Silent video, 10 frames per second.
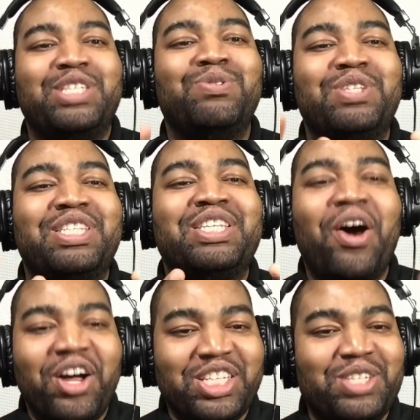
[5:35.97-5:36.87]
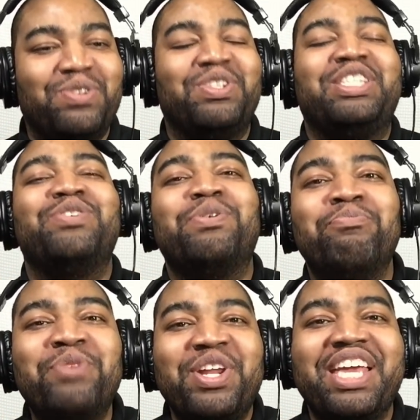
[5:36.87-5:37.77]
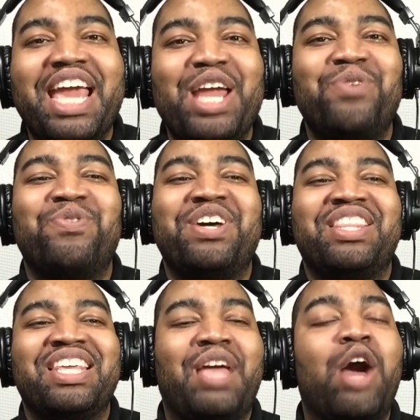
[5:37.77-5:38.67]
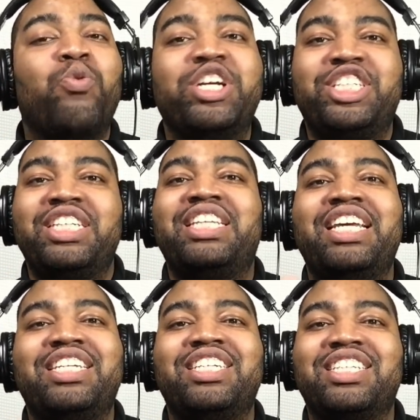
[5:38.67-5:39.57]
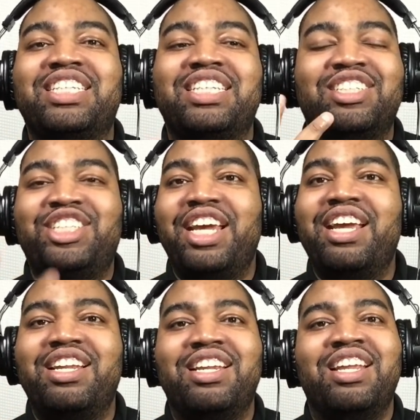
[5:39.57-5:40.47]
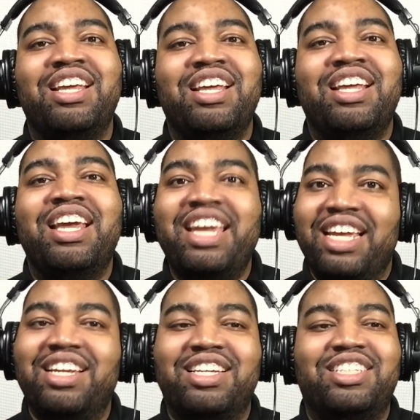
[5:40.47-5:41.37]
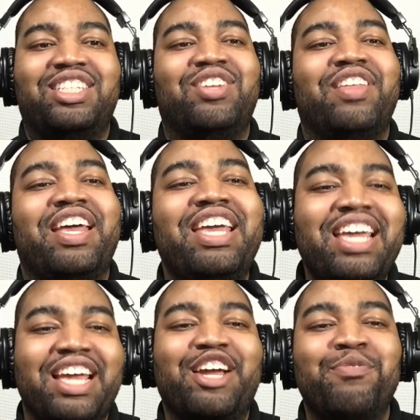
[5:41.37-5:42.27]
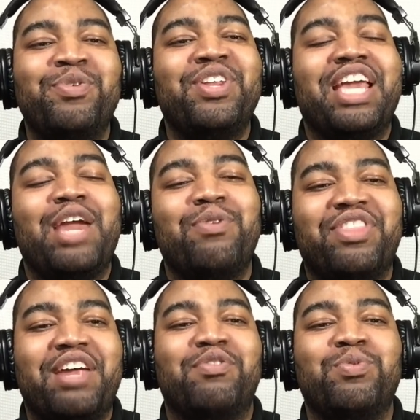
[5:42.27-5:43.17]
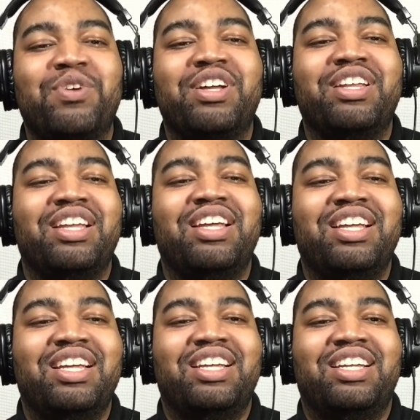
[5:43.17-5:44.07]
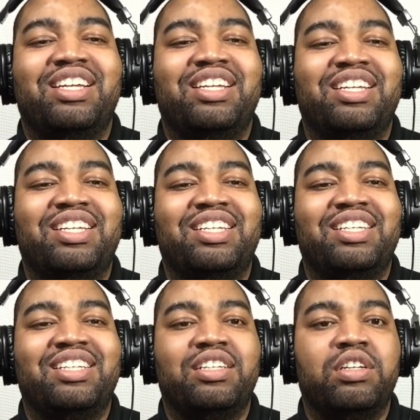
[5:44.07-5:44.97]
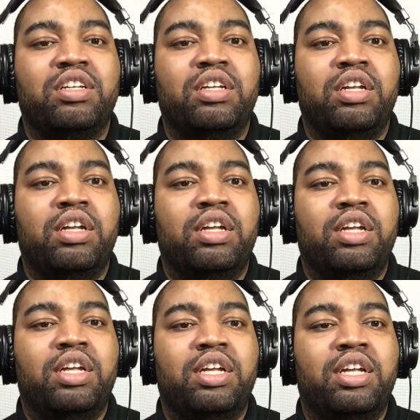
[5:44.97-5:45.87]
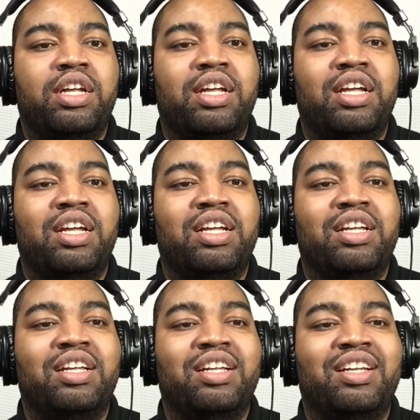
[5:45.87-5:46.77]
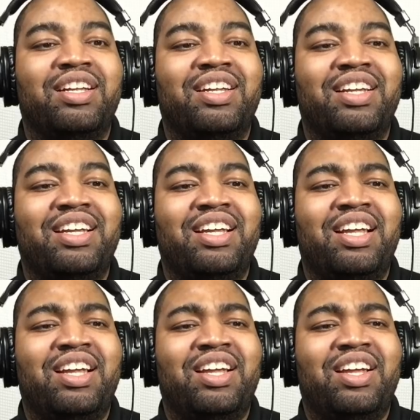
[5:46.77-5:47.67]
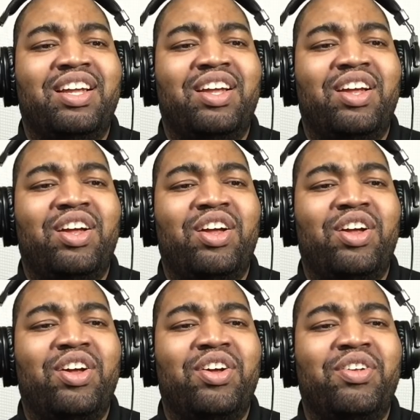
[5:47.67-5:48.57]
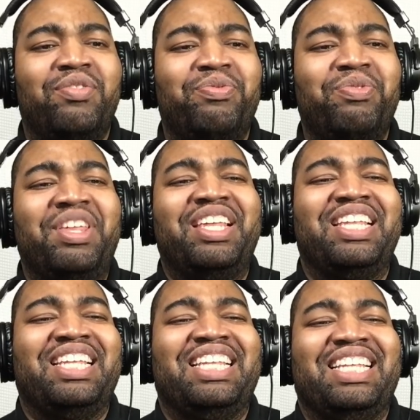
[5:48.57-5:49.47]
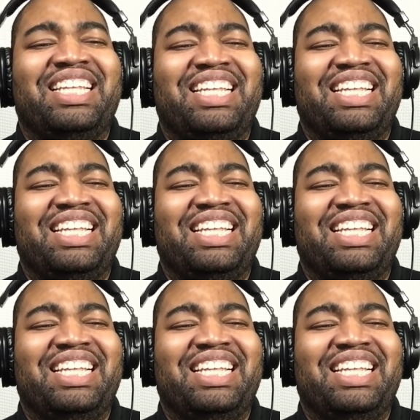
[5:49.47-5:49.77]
to talk to, to communicate with. I wish he teaches Jin English so that he can communicate with everyone. Ow, ow, ow! oh, I stepped on a friggin' urchin! Ow, you understand it?